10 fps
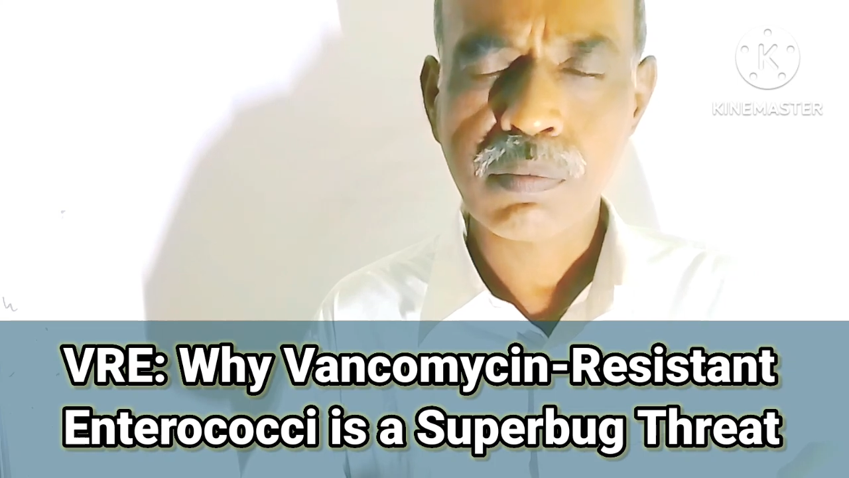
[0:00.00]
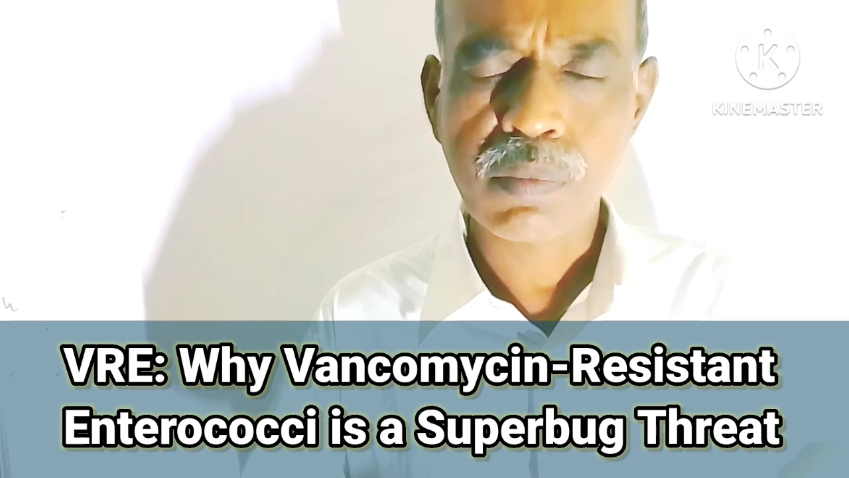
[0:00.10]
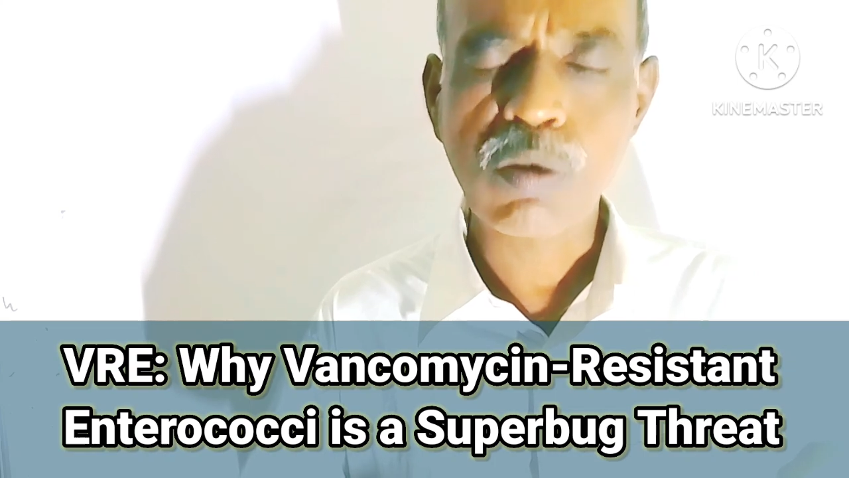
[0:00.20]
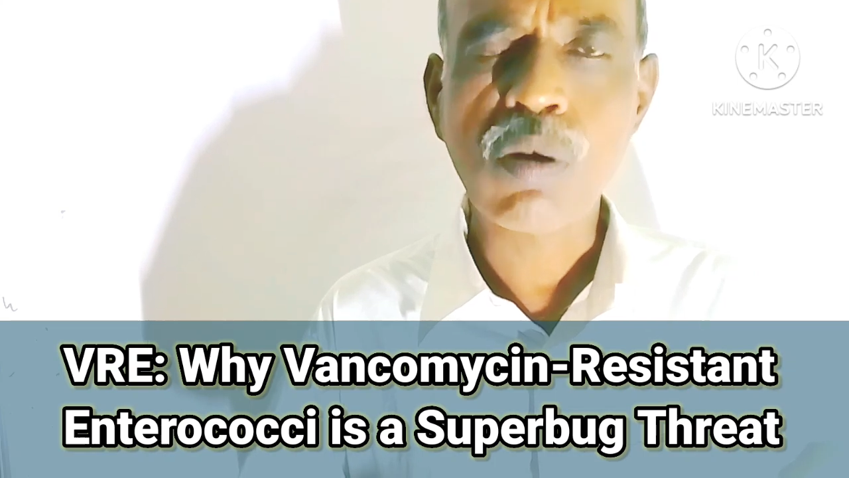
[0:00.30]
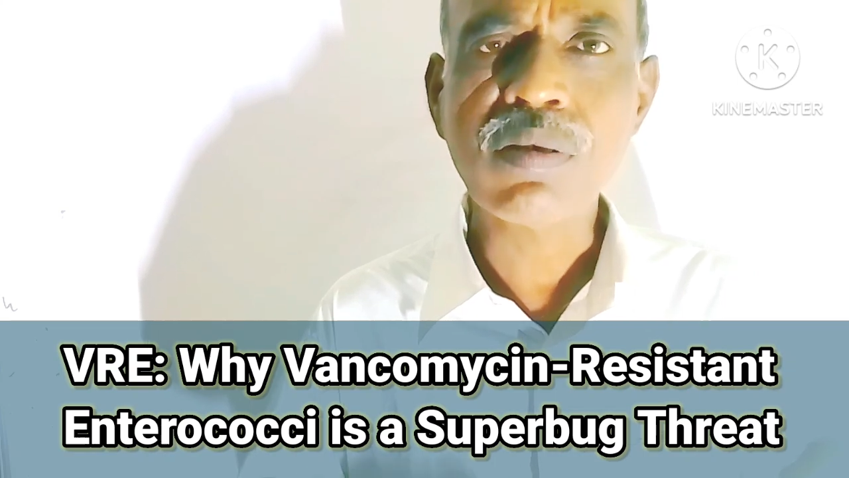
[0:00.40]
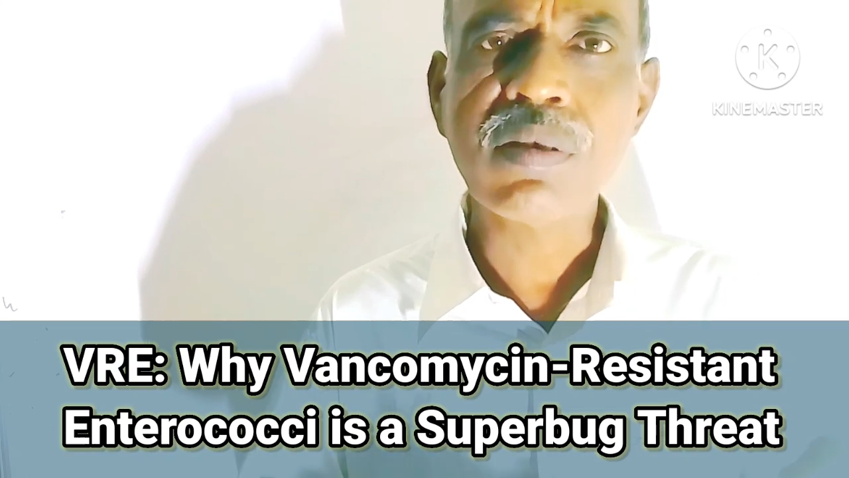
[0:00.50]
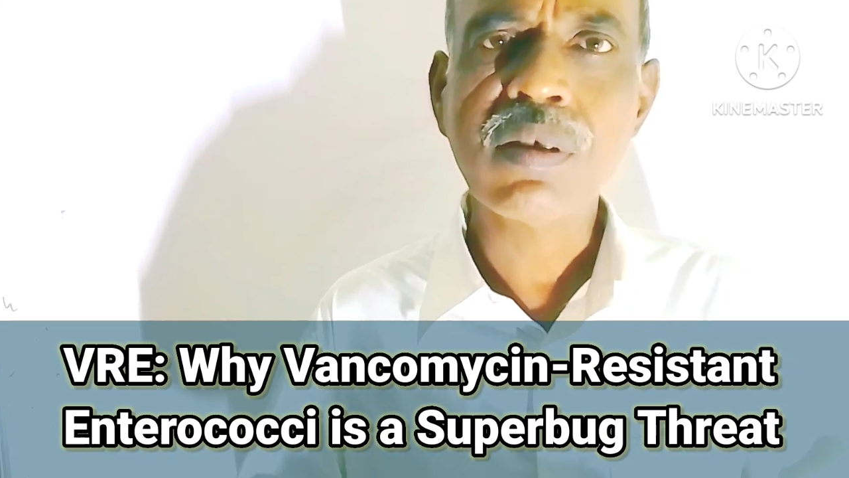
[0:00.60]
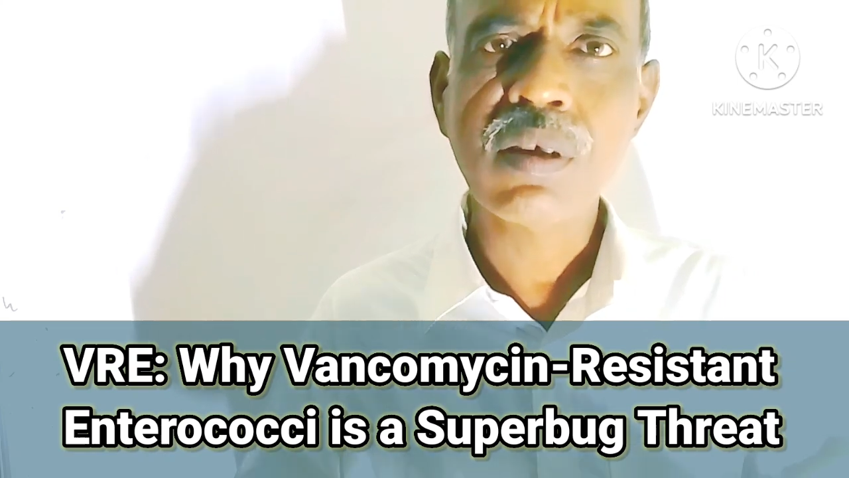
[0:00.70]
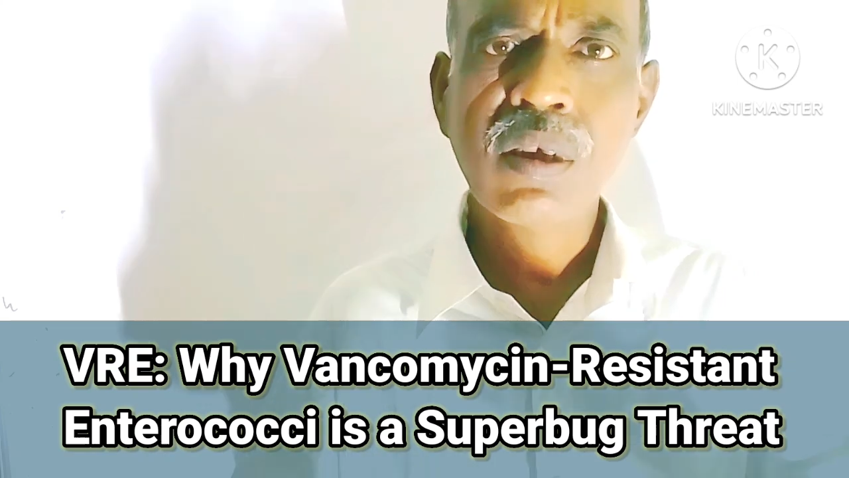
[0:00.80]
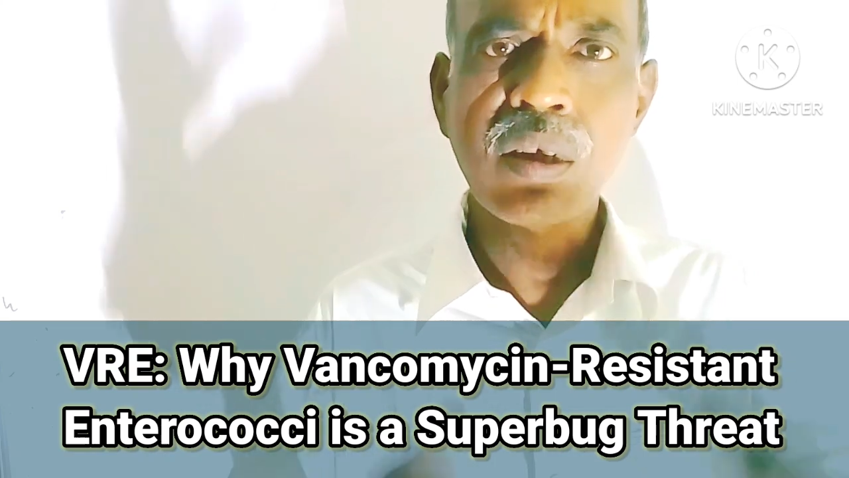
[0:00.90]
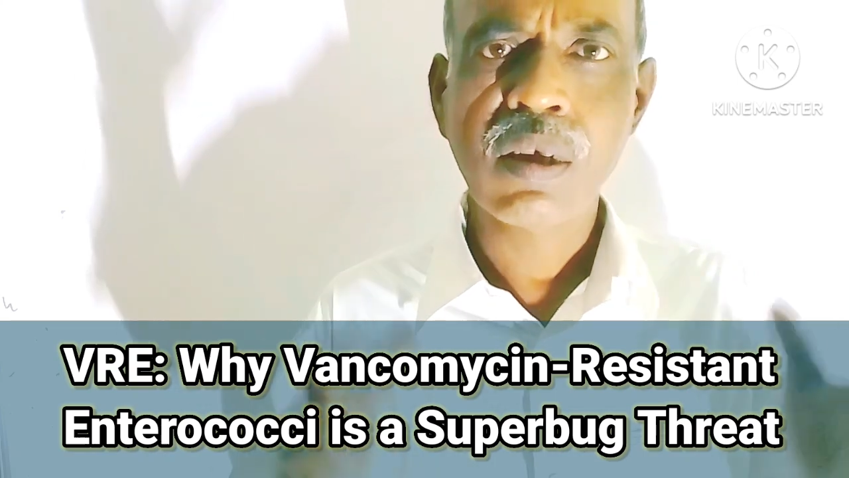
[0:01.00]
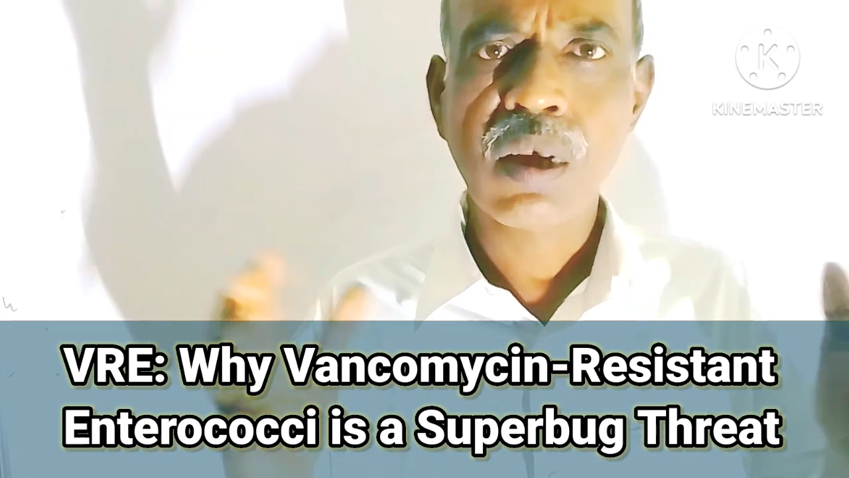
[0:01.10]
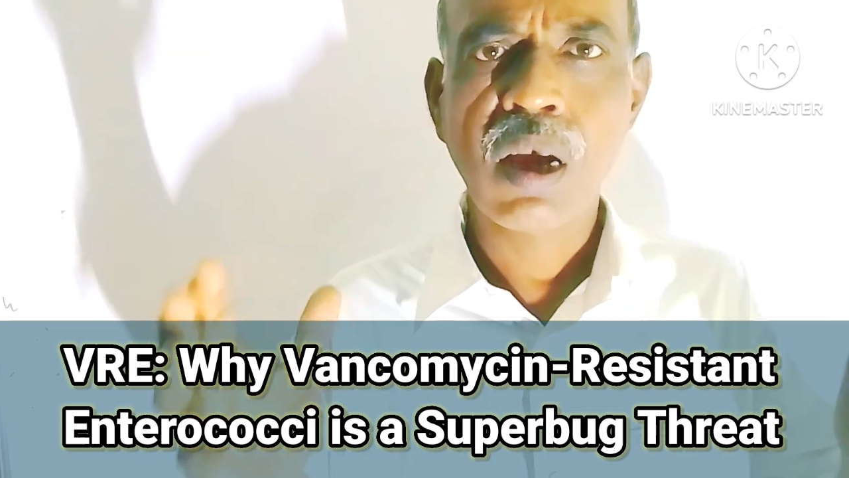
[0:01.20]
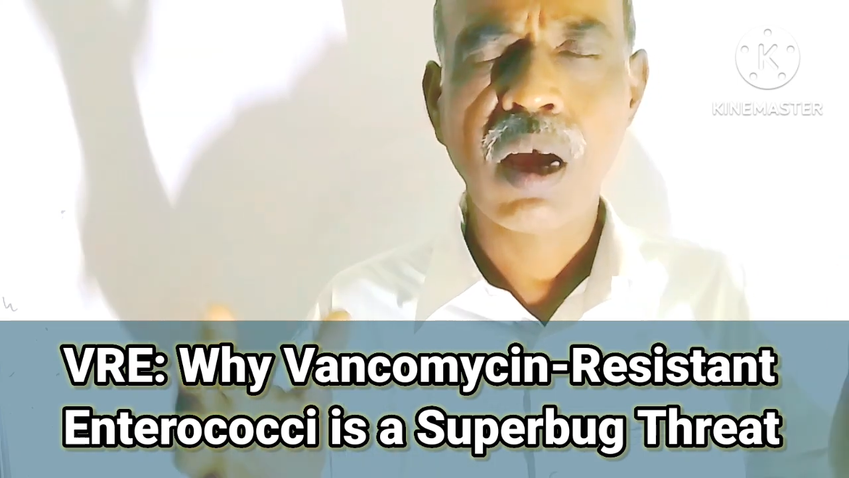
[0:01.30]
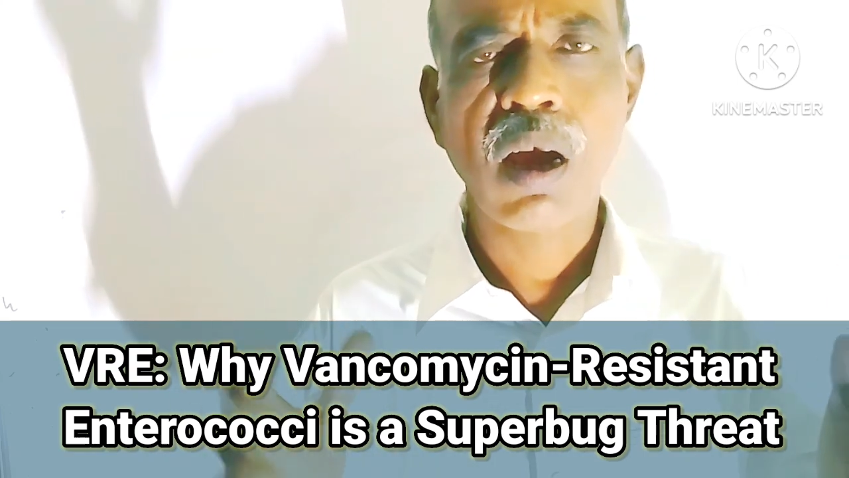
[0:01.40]
because
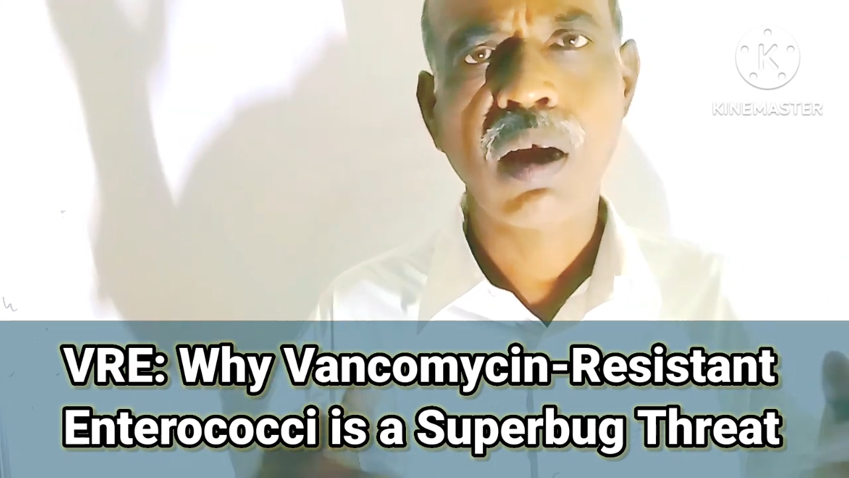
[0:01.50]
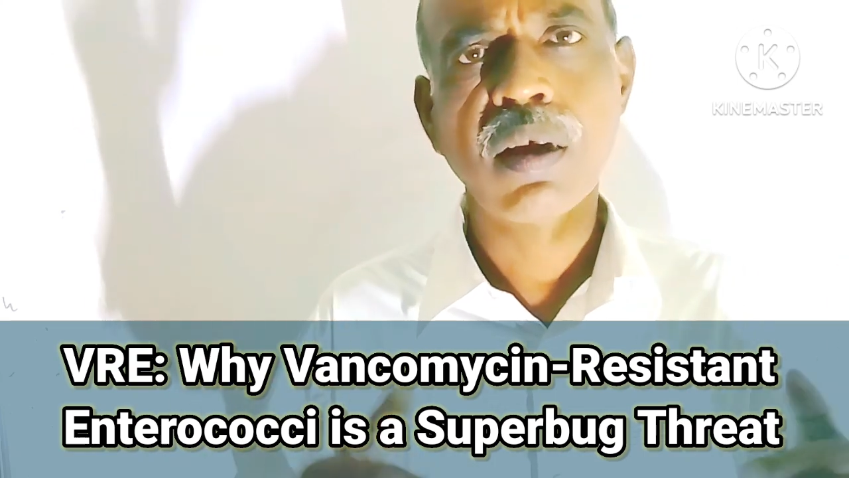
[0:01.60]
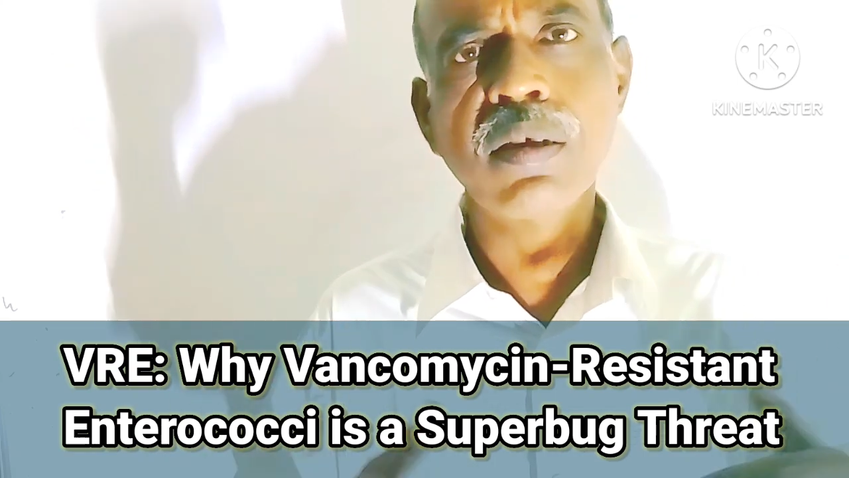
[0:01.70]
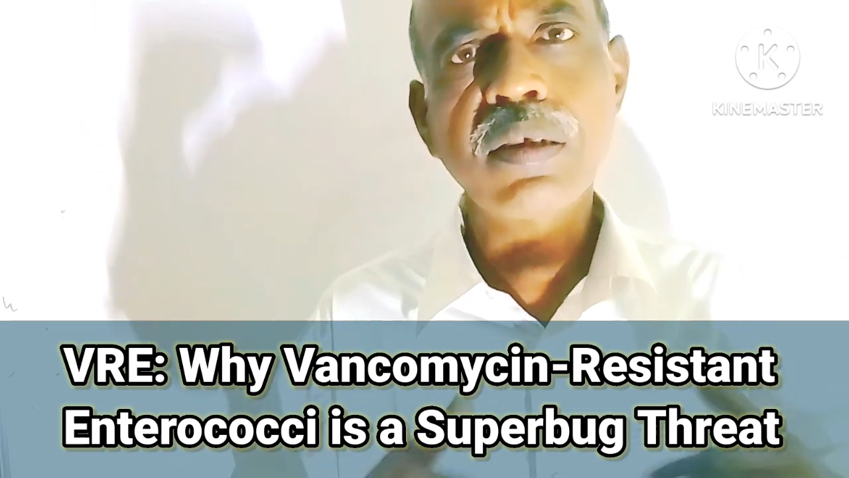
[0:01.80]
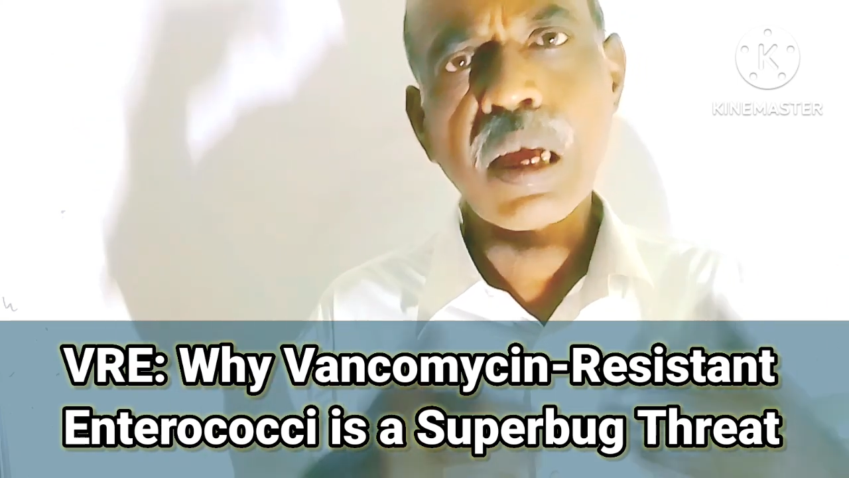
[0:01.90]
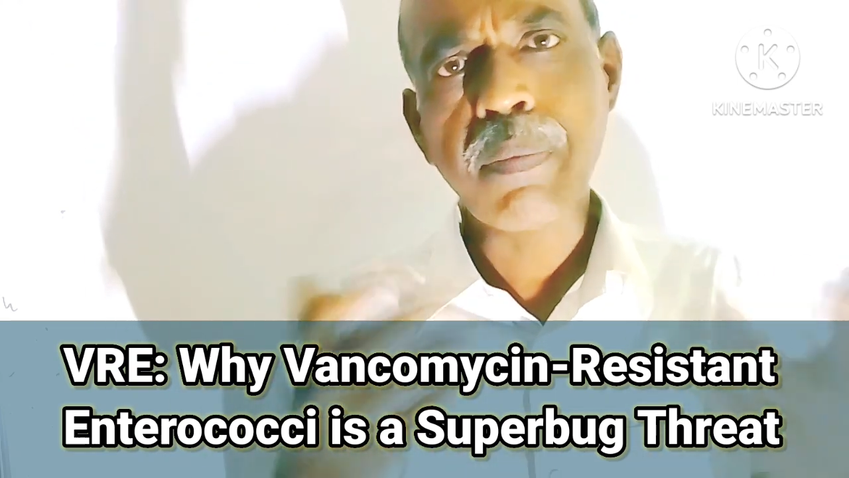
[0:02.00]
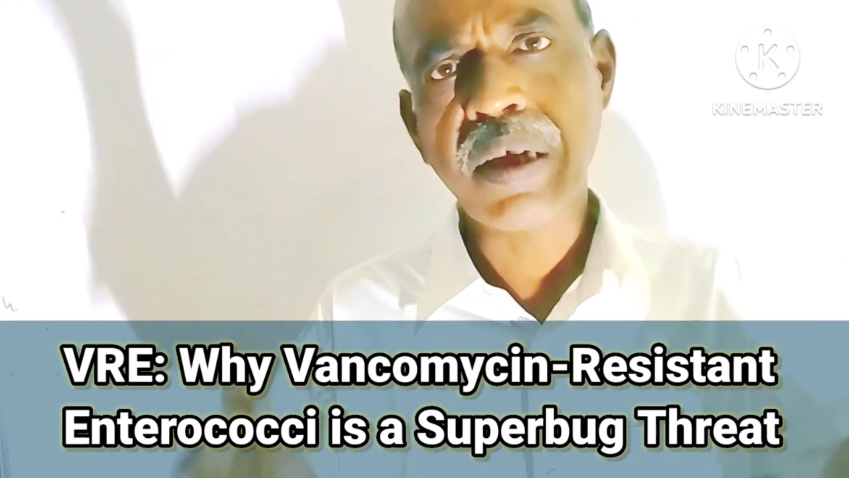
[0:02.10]
day